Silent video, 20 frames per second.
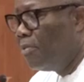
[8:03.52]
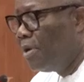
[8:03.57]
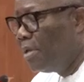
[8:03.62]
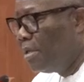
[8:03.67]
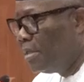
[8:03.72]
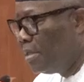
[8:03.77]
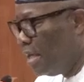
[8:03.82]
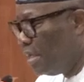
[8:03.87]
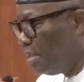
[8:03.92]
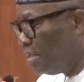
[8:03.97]
bring
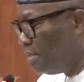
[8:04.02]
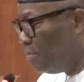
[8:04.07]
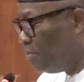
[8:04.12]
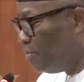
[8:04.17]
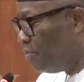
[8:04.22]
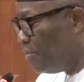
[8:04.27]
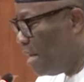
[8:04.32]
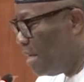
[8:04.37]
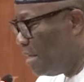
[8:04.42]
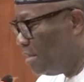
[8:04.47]
tangible
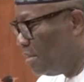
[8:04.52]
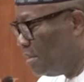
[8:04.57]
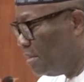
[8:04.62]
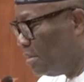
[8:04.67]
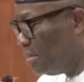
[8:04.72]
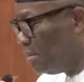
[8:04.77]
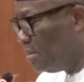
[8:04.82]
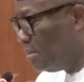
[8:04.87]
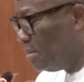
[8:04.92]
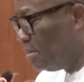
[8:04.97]

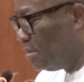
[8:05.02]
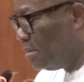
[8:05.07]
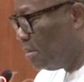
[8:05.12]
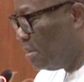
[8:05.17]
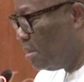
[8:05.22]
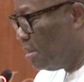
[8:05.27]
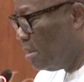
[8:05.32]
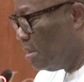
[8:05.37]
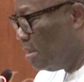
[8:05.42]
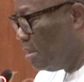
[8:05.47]
realities
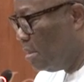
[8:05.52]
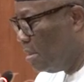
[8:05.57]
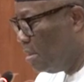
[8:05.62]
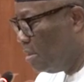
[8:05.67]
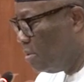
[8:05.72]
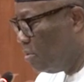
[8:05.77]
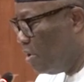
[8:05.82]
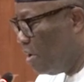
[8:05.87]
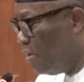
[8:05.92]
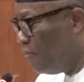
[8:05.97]

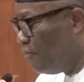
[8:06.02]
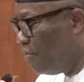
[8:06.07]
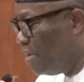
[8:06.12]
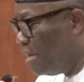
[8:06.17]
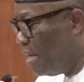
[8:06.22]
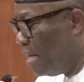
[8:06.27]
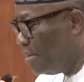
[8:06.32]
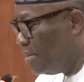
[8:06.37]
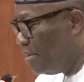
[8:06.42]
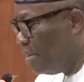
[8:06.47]
to every
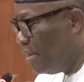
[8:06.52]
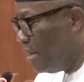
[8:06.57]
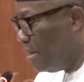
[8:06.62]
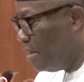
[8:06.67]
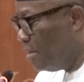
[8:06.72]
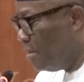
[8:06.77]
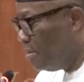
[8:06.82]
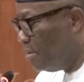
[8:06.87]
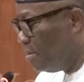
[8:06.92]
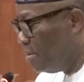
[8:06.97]
Nigerian.
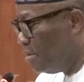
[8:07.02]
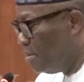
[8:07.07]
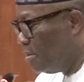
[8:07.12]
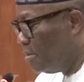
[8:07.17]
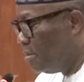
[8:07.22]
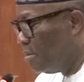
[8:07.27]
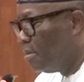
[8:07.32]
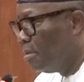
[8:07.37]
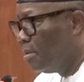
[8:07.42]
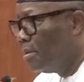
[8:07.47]

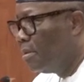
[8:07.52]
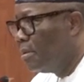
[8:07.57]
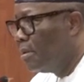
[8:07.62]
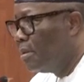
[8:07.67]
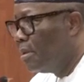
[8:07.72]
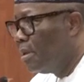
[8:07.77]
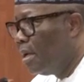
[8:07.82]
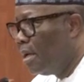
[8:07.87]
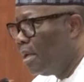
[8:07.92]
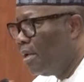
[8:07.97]

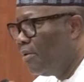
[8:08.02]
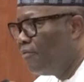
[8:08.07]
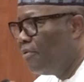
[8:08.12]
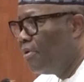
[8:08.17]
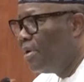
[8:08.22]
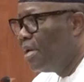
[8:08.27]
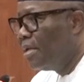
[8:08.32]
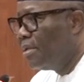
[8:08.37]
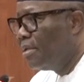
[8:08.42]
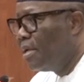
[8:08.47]
And every
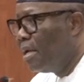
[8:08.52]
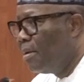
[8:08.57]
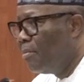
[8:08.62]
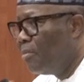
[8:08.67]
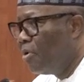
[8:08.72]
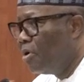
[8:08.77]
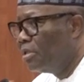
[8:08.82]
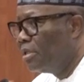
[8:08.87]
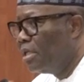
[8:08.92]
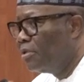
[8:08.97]
Nigerian
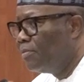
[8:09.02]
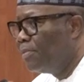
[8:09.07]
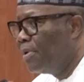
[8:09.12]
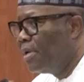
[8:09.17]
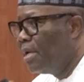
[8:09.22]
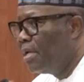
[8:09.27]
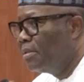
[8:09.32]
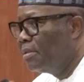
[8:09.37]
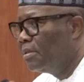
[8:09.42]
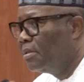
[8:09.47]
must
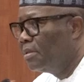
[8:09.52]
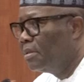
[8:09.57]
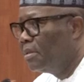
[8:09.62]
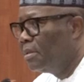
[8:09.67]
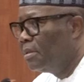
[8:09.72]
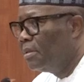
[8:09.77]
experience